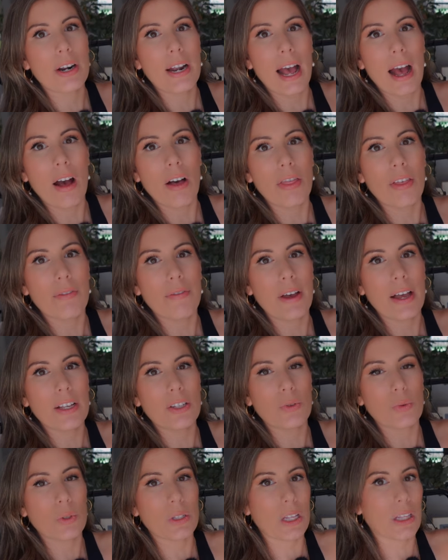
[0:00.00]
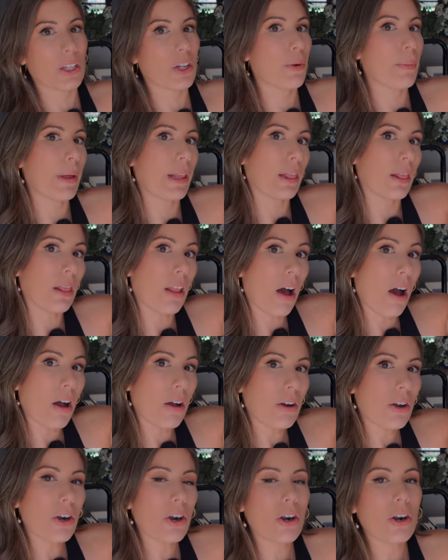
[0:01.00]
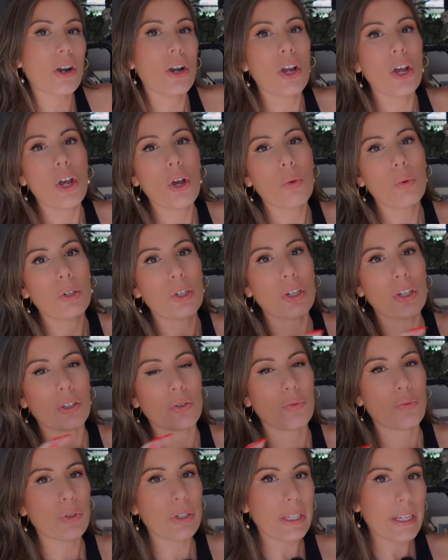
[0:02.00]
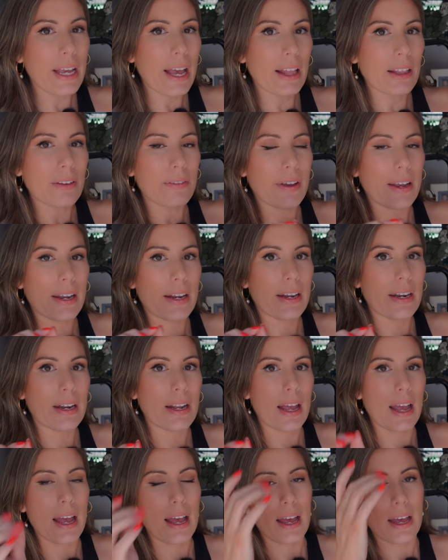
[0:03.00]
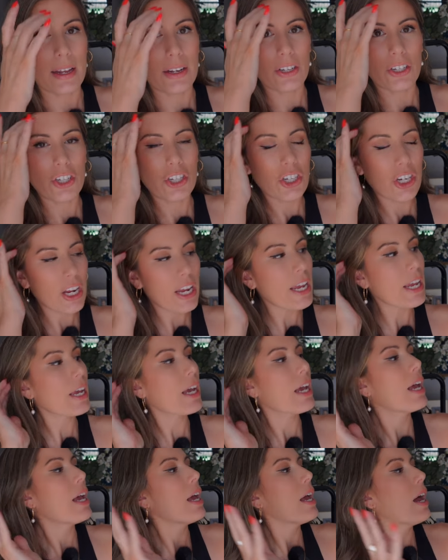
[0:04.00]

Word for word: Now the vest was a little bit longer, which looked really elevated and chic.